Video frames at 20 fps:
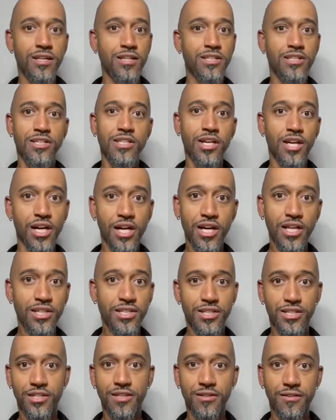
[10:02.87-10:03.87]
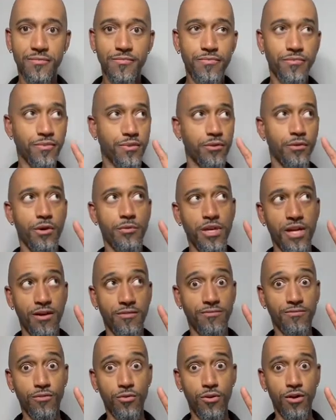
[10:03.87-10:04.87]
touch, where we
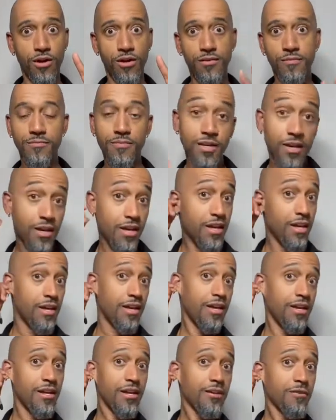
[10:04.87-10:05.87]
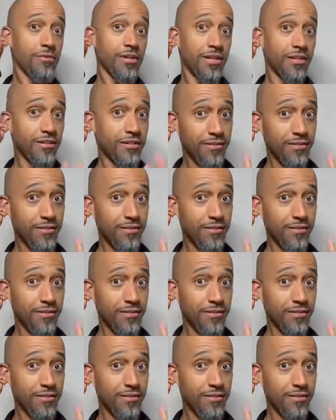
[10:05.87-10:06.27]
at 4, hearing,